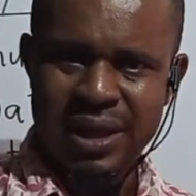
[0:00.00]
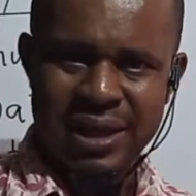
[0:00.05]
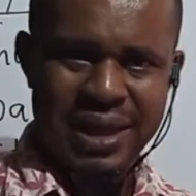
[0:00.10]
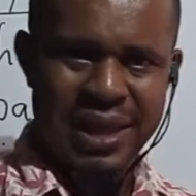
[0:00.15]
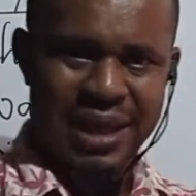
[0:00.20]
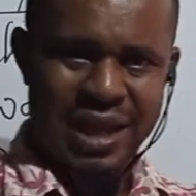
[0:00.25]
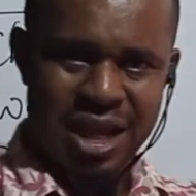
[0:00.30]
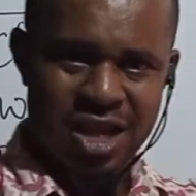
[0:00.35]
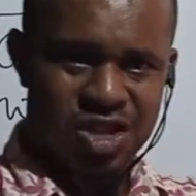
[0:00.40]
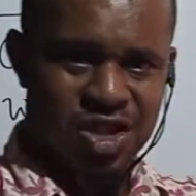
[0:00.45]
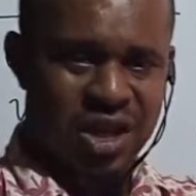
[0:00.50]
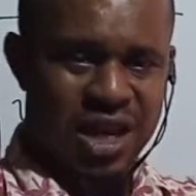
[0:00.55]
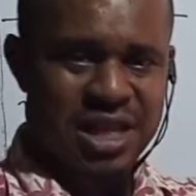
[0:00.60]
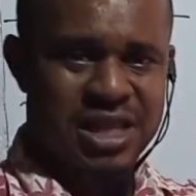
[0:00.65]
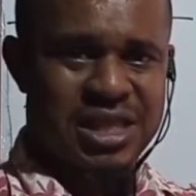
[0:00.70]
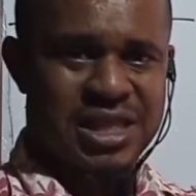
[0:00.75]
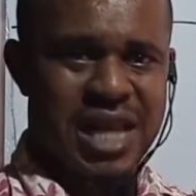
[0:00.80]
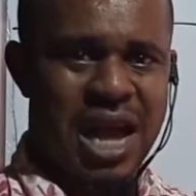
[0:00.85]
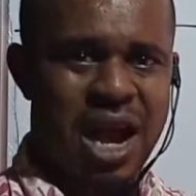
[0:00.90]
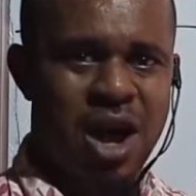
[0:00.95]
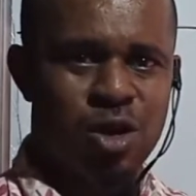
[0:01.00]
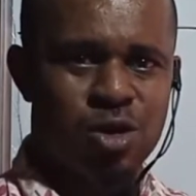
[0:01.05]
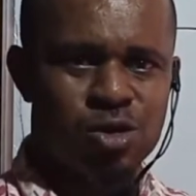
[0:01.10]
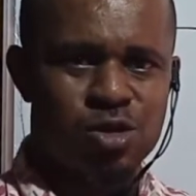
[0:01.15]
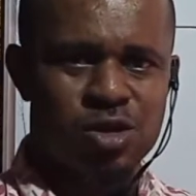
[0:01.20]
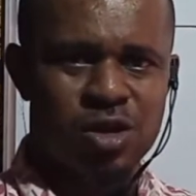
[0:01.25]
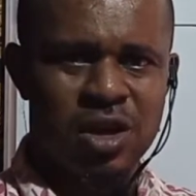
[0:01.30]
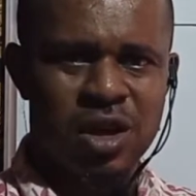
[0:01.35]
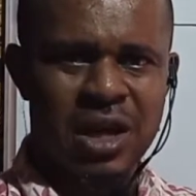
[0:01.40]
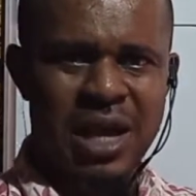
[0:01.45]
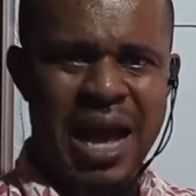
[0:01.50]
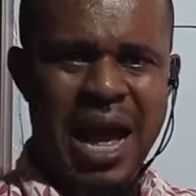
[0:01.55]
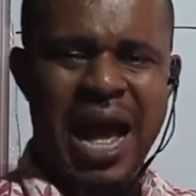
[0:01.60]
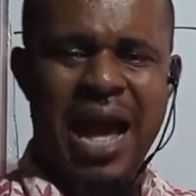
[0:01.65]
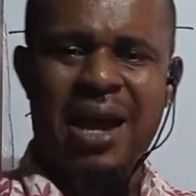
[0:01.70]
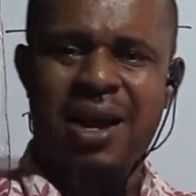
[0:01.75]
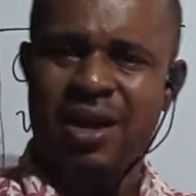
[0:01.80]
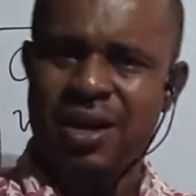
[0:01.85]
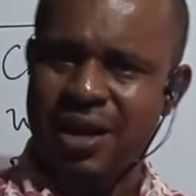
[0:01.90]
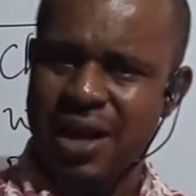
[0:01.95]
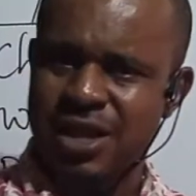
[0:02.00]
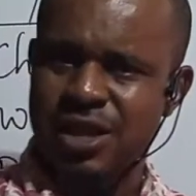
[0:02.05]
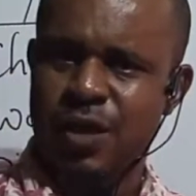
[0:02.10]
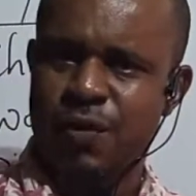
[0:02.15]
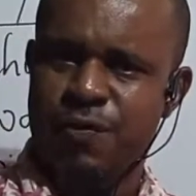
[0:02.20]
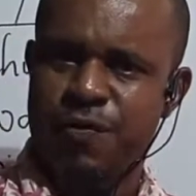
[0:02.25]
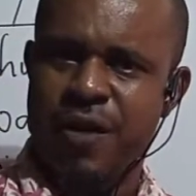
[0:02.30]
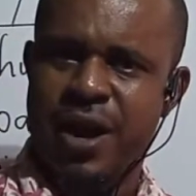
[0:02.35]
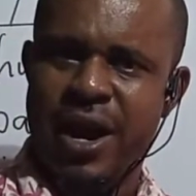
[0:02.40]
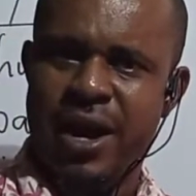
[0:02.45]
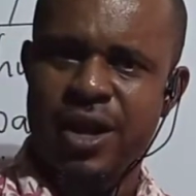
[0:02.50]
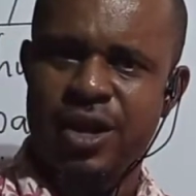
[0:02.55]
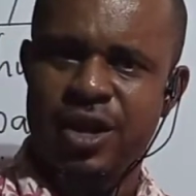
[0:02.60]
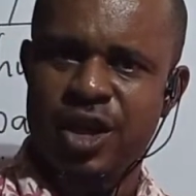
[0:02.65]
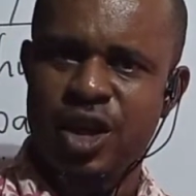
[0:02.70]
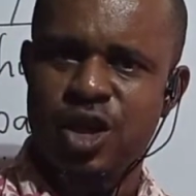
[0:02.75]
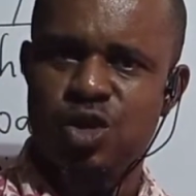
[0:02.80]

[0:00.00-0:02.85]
the consonant sounds are classified